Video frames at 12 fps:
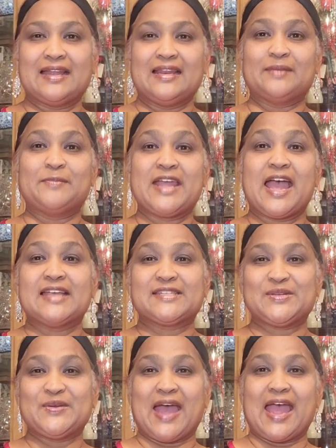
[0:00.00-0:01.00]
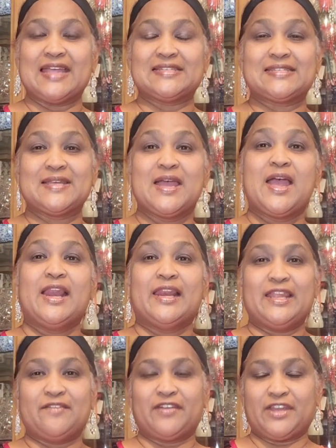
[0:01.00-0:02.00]
let me ask you guys
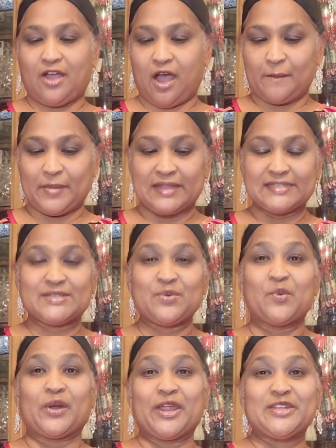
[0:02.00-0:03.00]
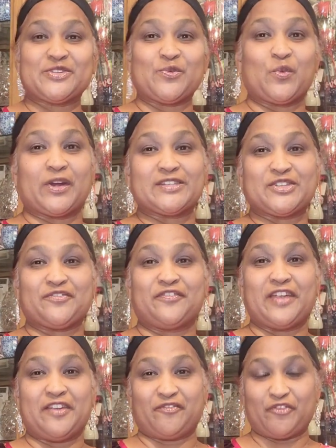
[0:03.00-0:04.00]
leave in the comments what is what is your
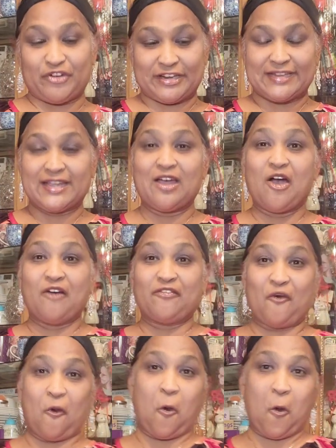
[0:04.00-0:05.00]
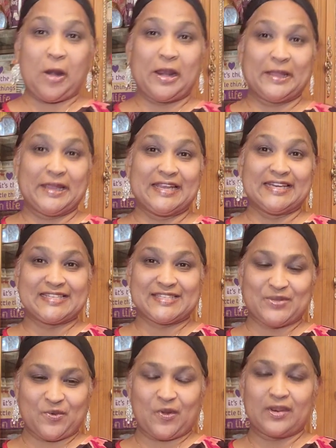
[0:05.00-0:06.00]
favorite of all in
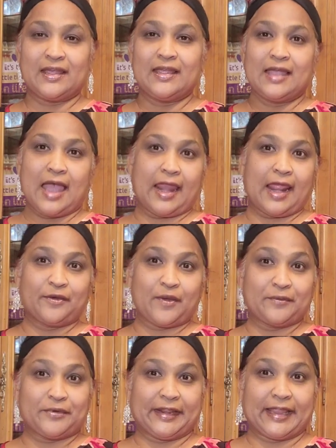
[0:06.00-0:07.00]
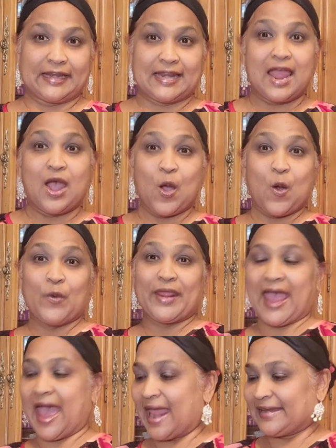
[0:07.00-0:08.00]
this haul. And I know I'm going to get, oh,
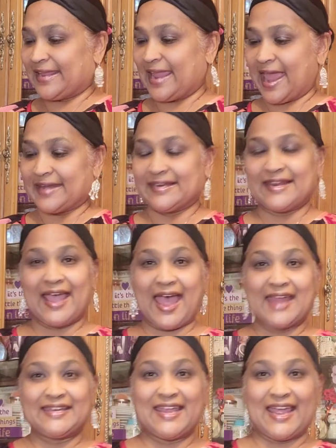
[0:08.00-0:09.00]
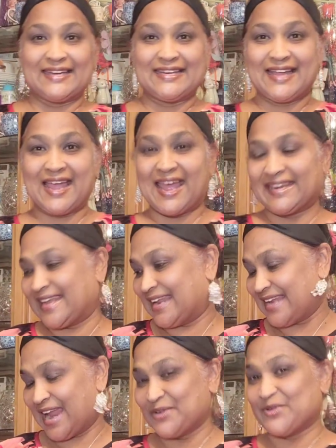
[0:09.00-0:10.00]
the hard candy, the hard candy, the hard
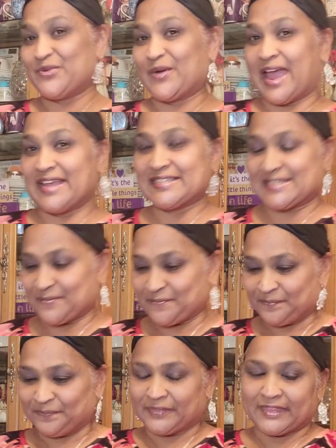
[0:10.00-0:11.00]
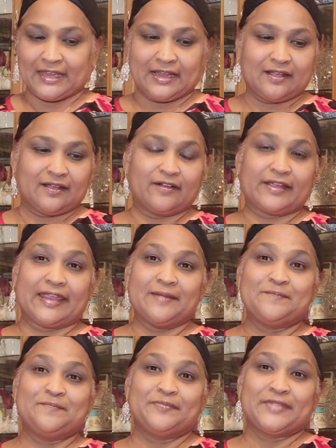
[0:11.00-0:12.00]
candy. I know you guys.
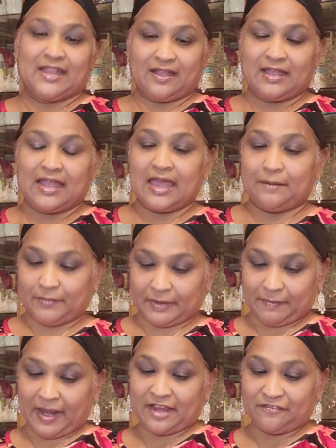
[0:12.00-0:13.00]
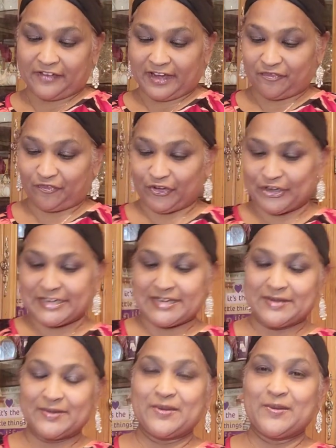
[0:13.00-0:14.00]
Okay. Uh, but my favorite,
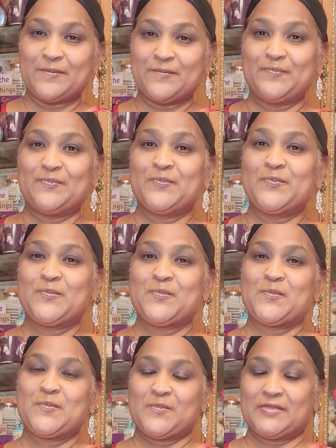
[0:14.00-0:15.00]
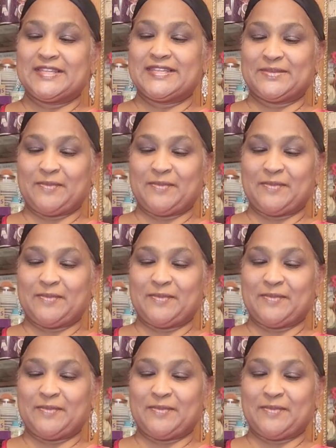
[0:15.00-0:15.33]
this